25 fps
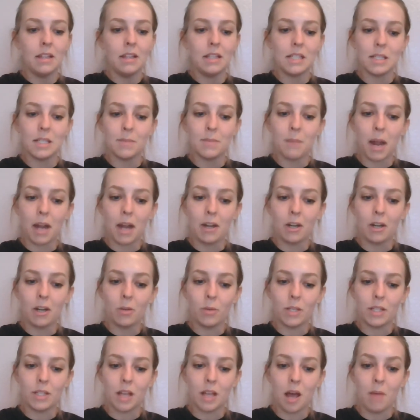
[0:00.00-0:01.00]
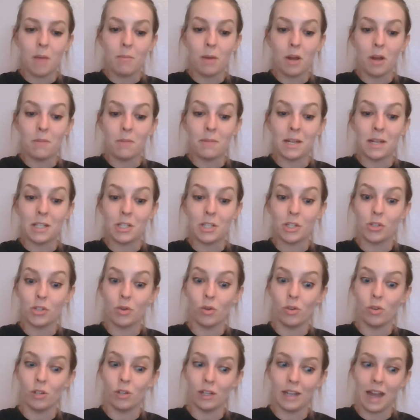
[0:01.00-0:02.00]
The spider was up on my
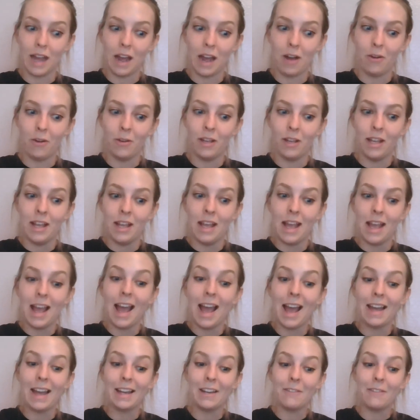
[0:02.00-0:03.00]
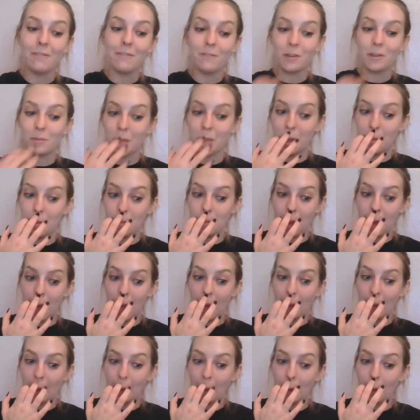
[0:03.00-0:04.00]
shoulder now, heading for my
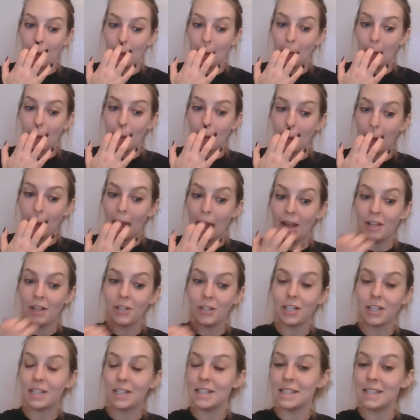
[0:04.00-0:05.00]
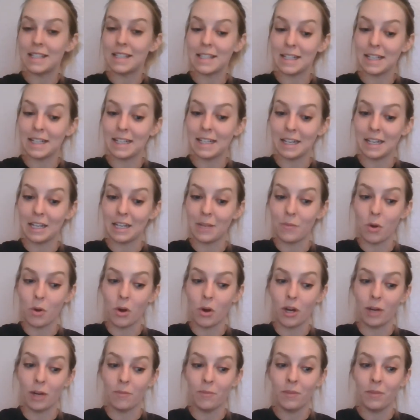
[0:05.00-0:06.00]
back. I couldn't see it
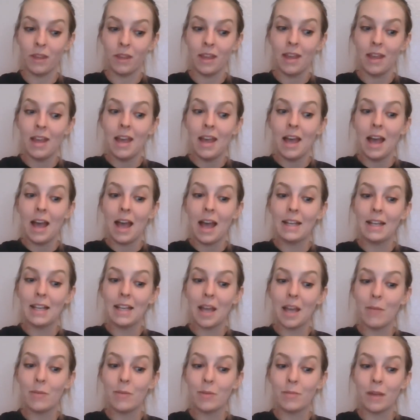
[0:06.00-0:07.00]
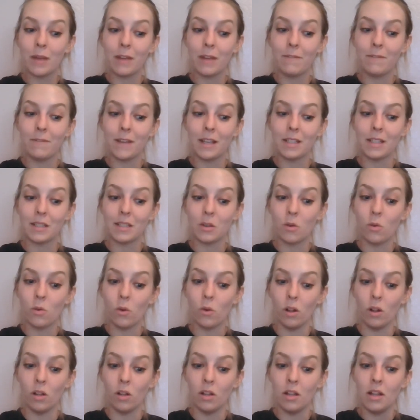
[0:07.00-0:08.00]
anymore. I kept my face
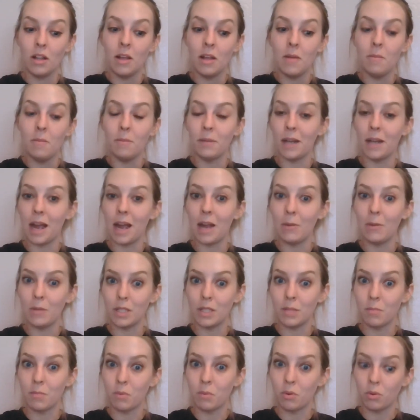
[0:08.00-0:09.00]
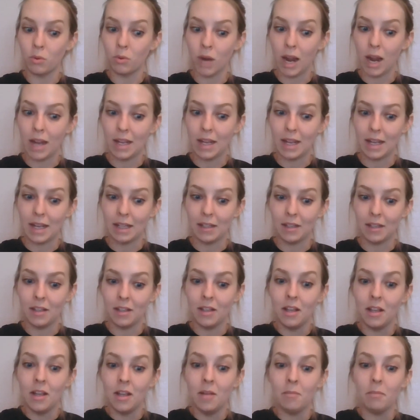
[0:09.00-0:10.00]
cool, but I was praying.
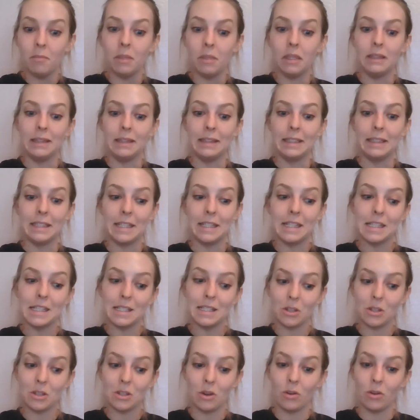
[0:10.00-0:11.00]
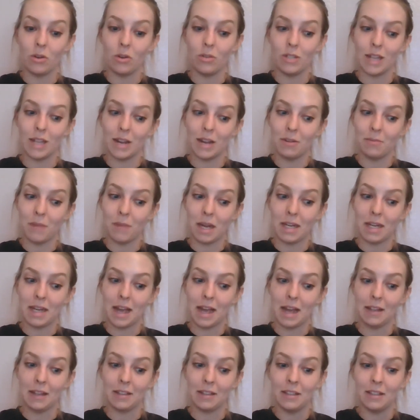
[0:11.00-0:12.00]
Please don't go down my
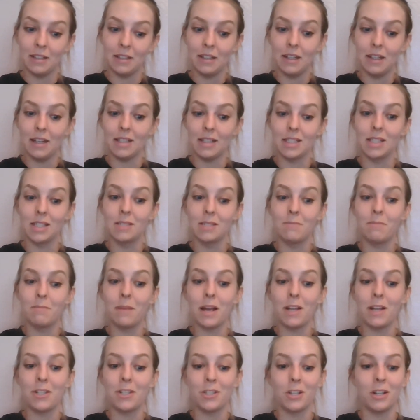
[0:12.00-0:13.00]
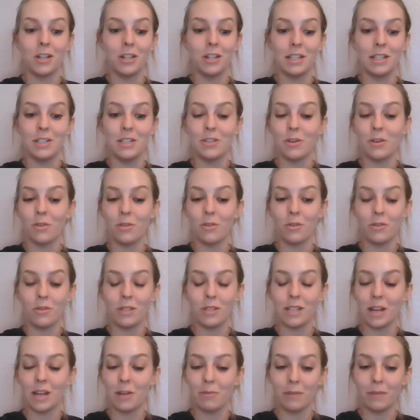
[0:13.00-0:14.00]
neck, especially don't go
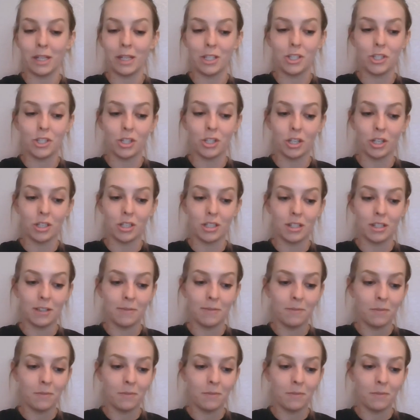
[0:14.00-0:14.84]
down my shirt.